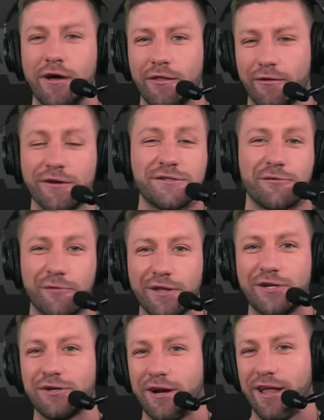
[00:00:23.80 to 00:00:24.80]
they're also
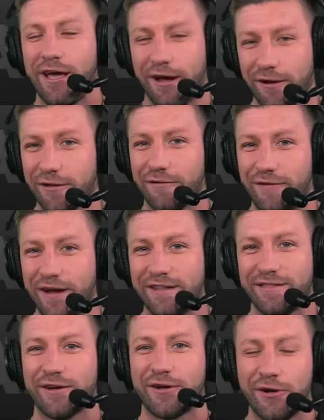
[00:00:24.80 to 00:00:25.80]
really trying to
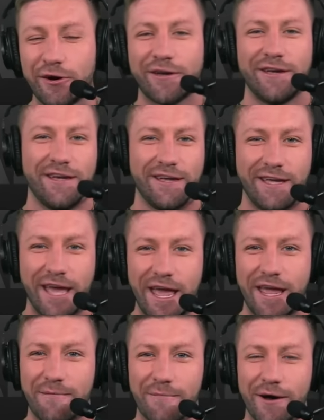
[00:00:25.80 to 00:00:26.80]
elevate the cooking
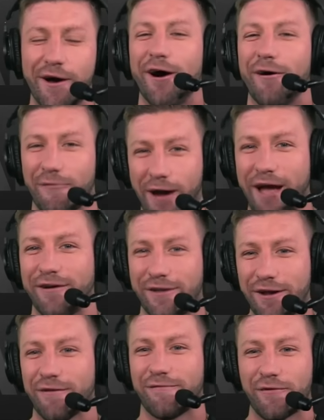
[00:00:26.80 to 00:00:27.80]
game around
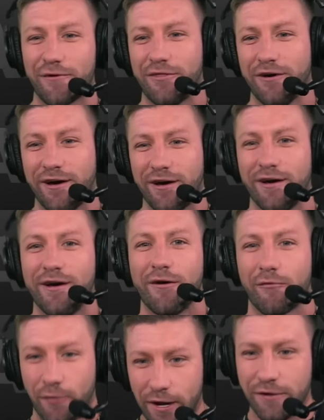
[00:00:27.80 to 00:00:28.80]
here for the
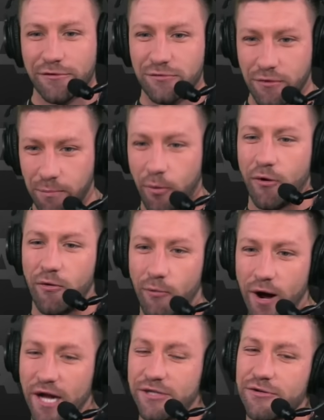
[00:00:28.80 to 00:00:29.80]
Raiders Report
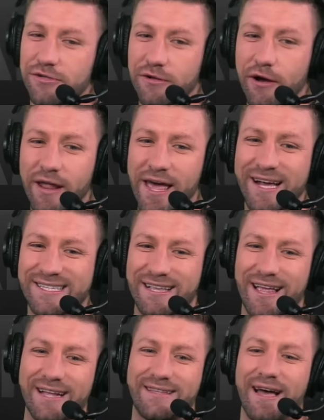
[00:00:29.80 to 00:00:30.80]
watchers. So go to
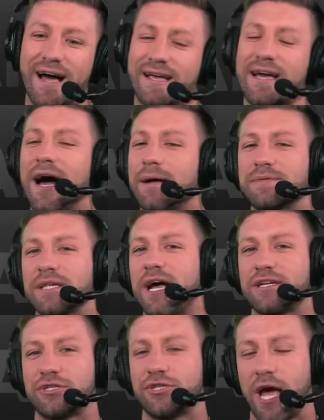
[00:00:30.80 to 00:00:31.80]

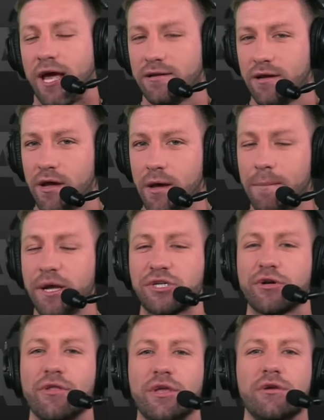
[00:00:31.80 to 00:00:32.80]
hexclad.com/chat. Make
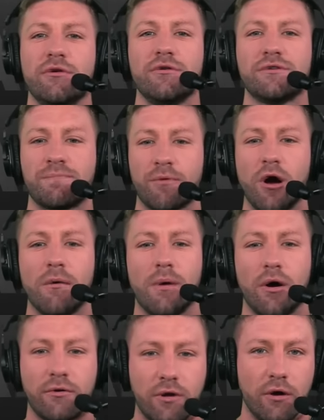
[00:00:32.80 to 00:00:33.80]
sure that you use
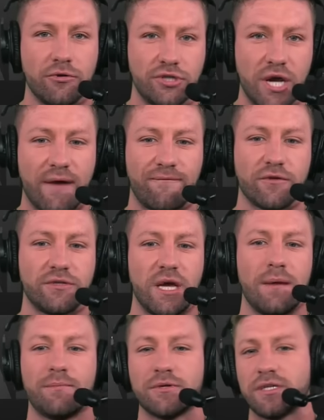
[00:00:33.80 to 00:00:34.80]
promo code CHAT for
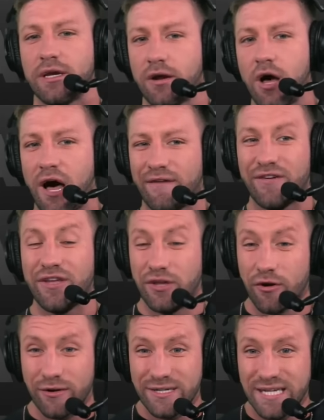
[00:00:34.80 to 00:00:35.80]
10% off
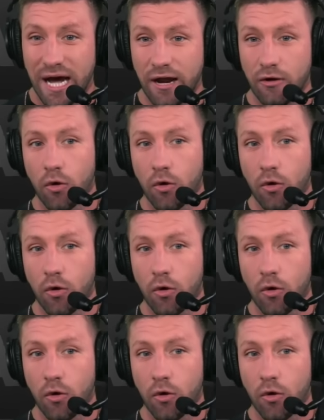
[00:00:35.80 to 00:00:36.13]
your entire